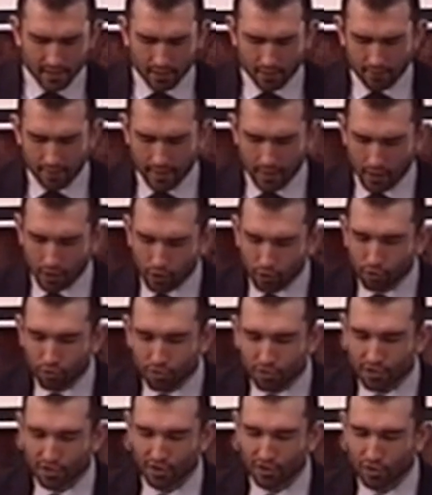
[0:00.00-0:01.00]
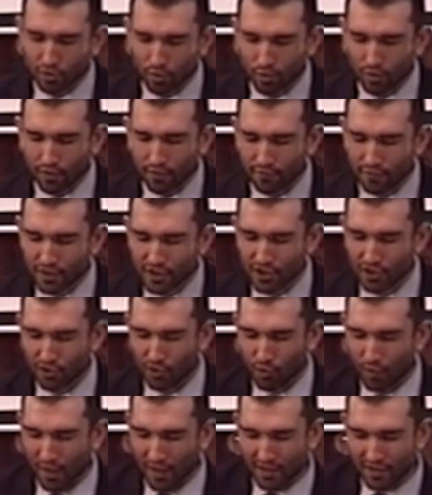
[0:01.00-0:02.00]
of a hallucinatory vision
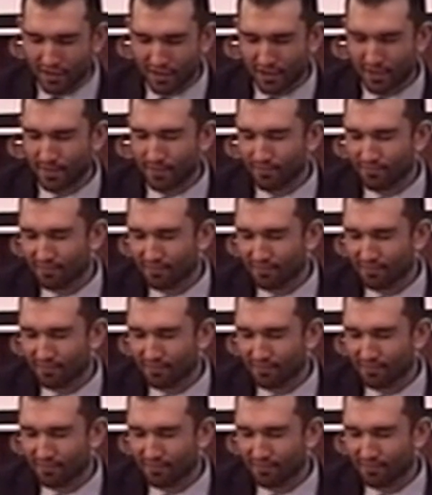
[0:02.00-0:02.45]
quest